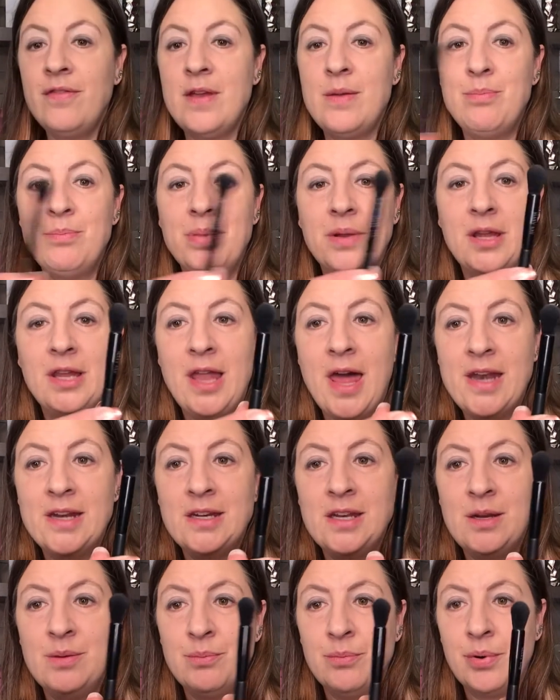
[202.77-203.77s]

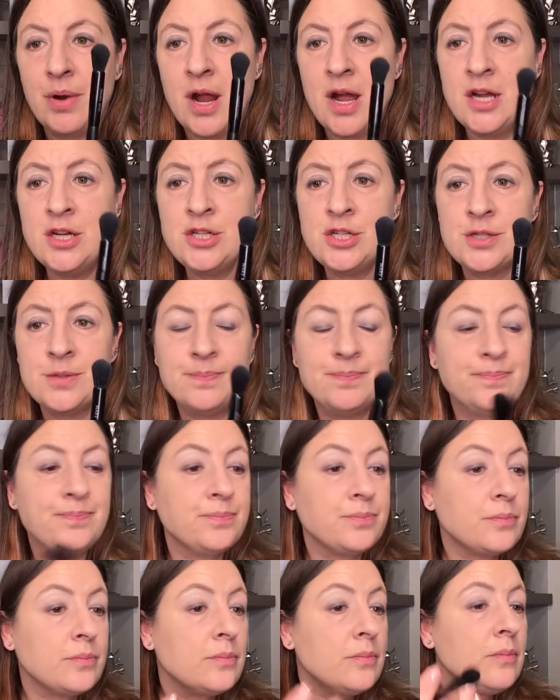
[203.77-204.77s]
blending brush
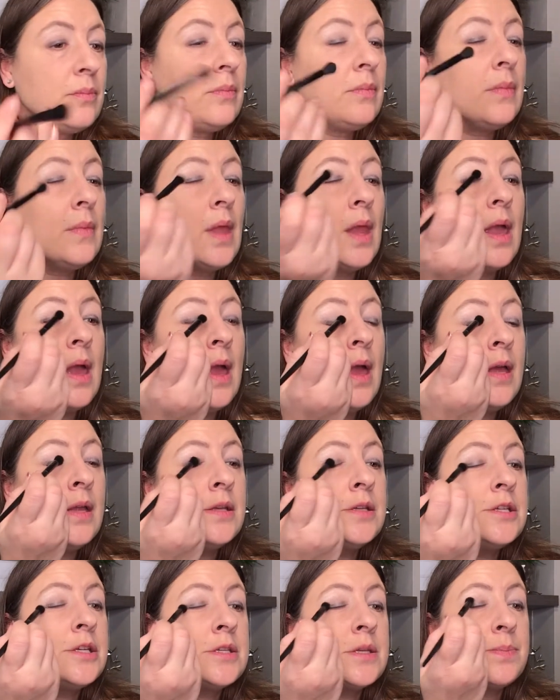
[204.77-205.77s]

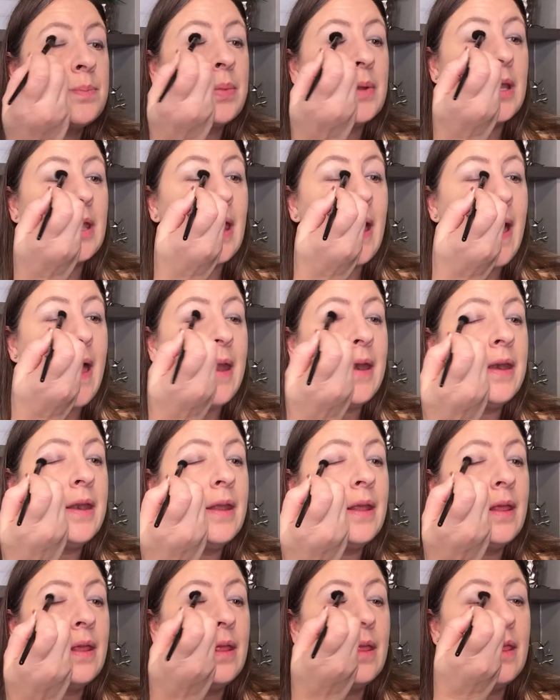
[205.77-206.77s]
and just
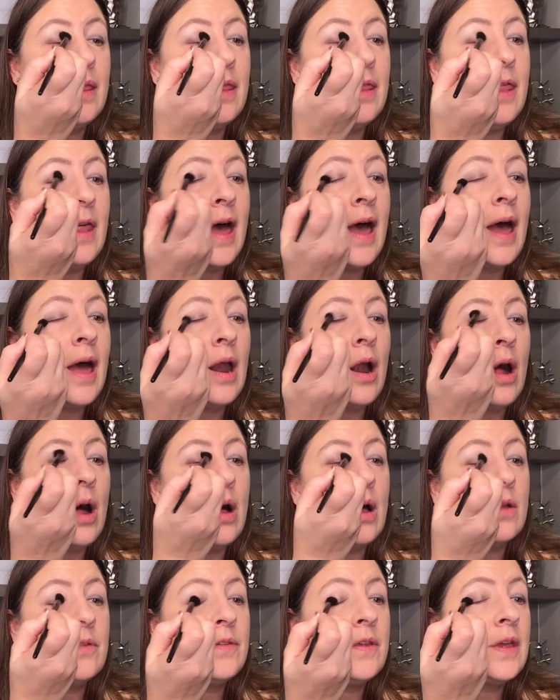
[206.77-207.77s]
blend that
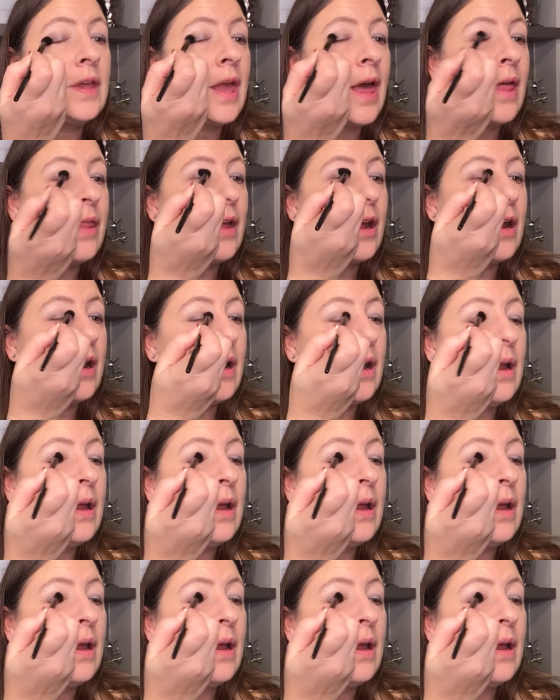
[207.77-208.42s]
all together.